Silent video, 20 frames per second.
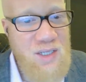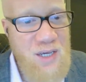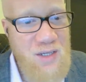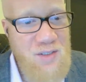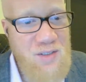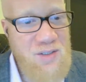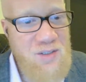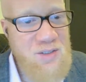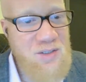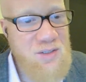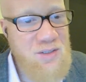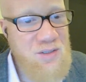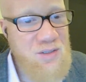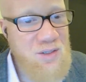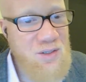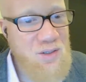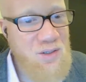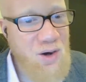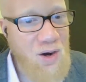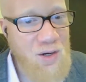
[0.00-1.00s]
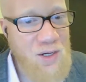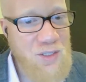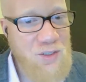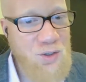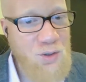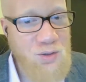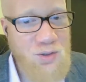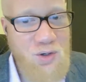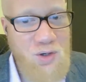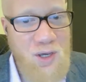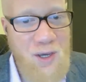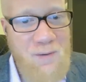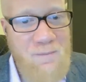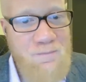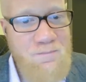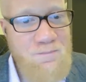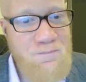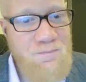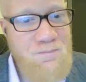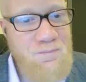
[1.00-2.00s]
Yes, Carlitos,
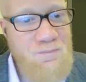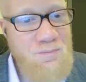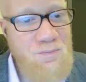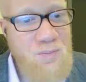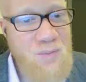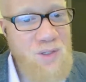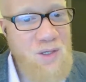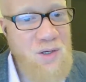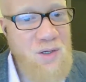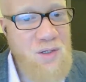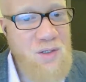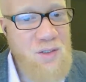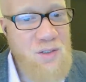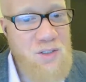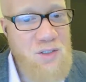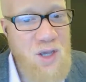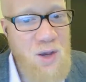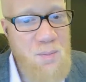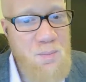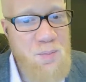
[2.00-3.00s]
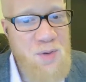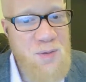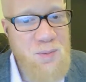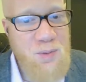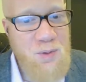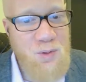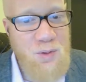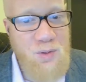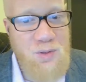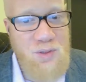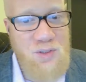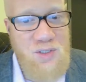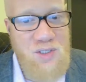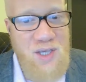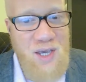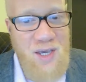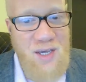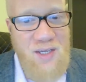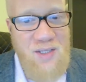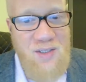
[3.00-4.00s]
okay. Some people
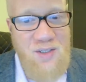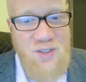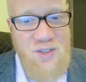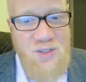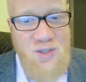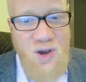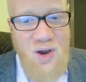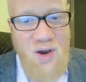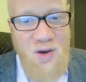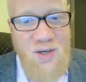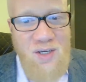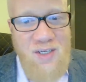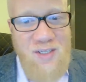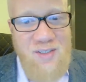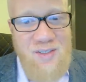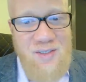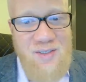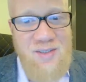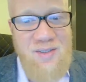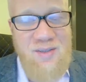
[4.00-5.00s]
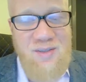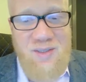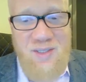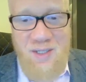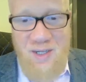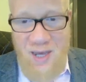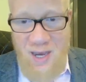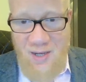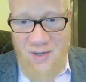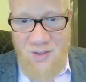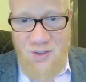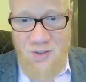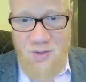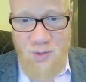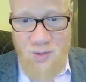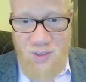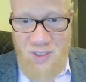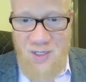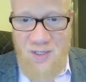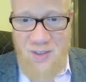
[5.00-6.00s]
say the song is tinnitus
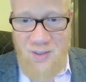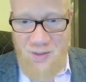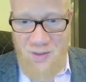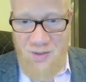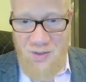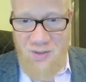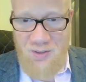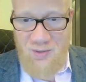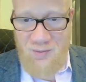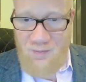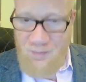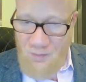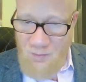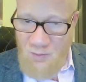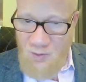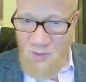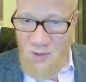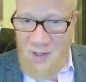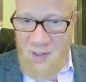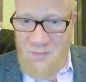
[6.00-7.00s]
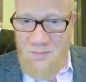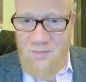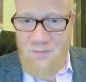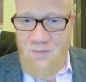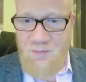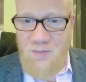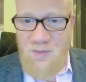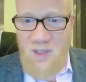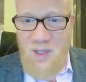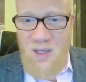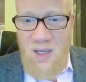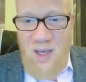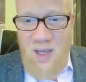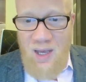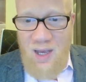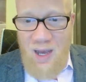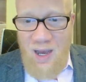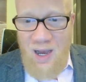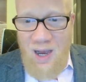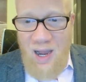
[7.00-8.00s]
or tinnitus, right?
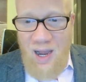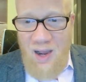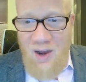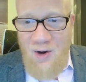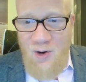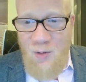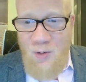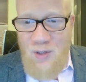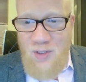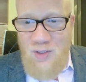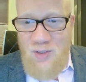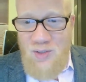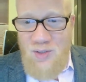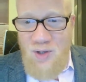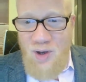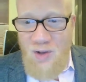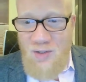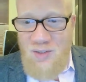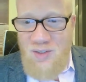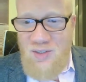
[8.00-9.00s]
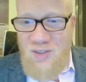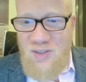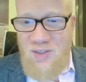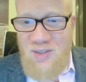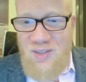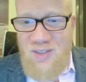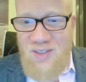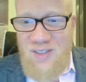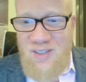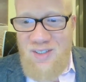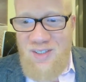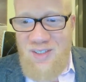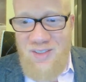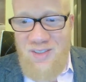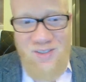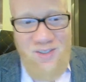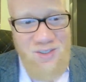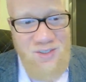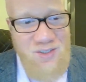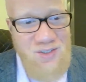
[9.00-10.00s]
I always thought
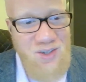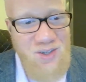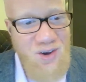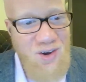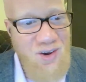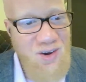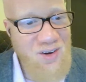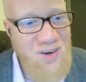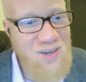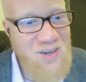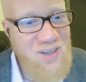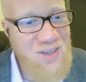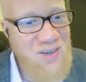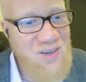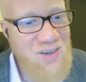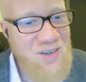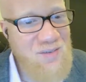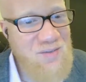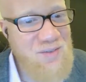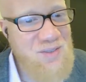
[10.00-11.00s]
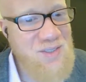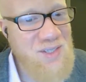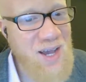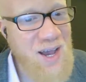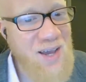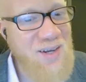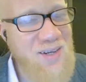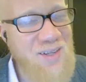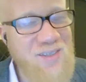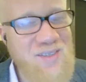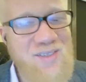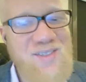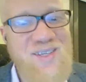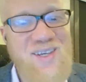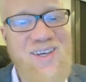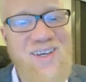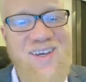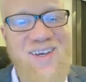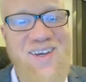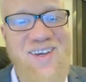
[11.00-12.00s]
is the song of
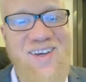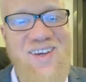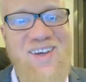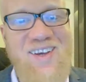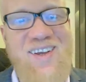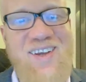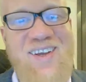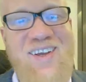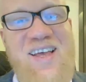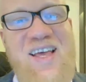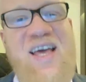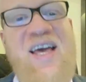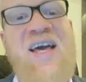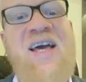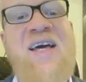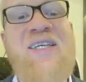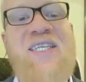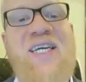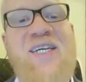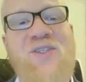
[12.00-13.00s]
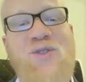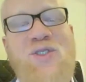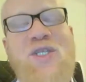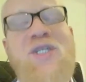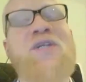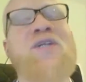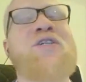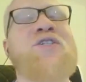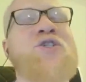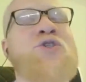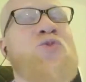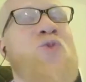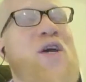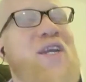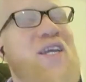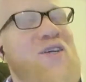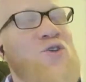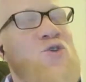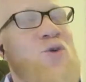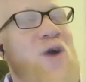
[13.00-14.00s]
silence. Yeah, so tinnitus is
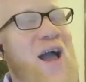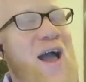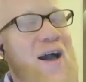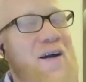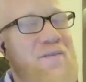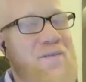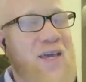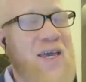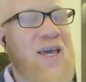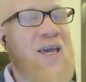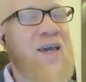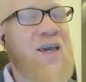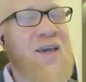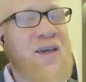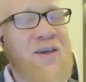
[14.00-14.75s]
when you have